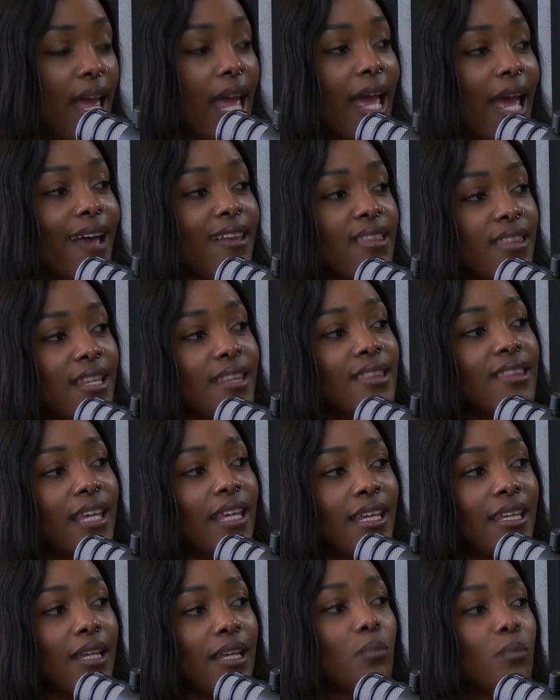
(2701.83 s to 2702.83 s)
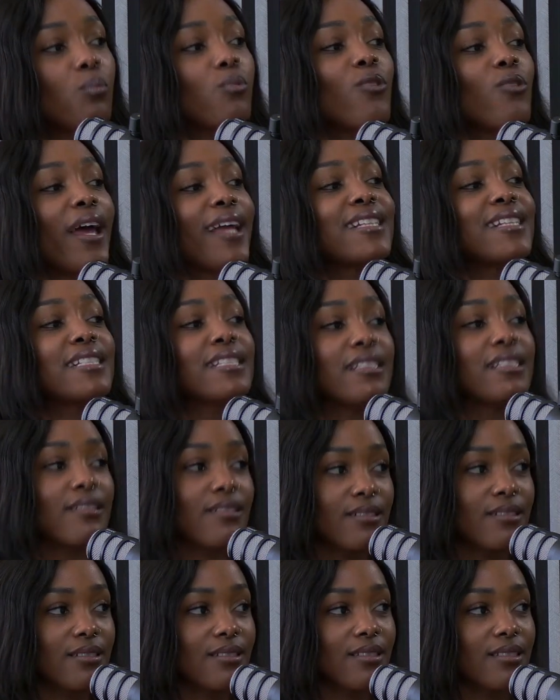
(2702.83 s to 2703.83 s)
And then they get brand
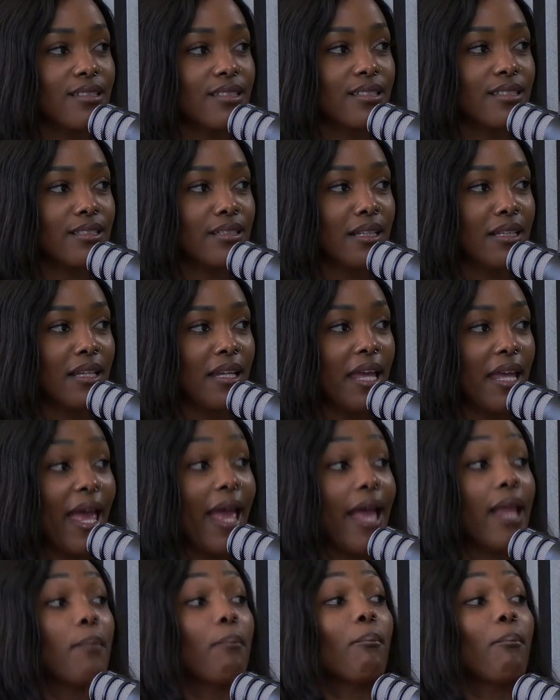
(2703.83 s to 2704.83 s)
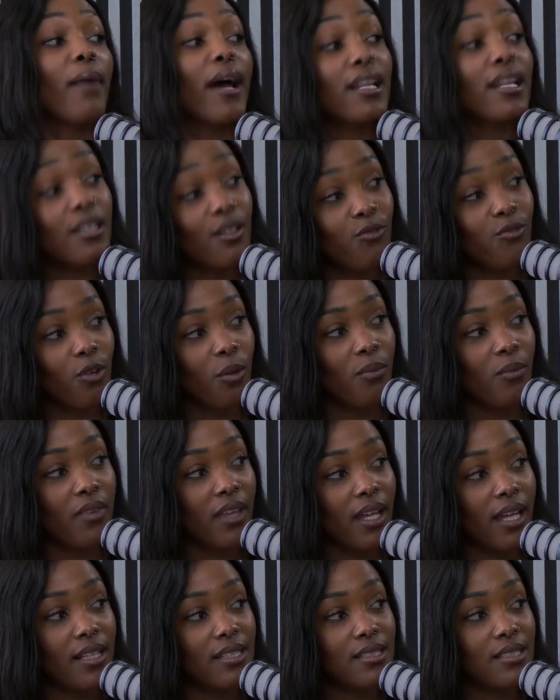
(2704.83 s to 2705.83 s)
deals and money from
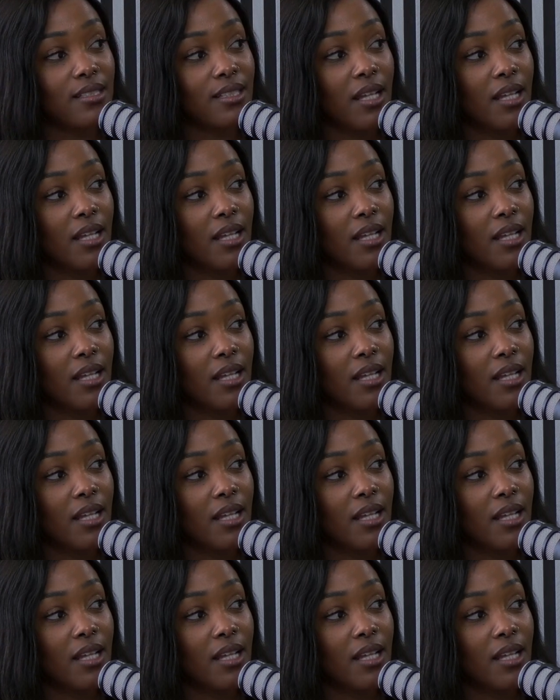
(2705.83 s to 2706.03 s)
that.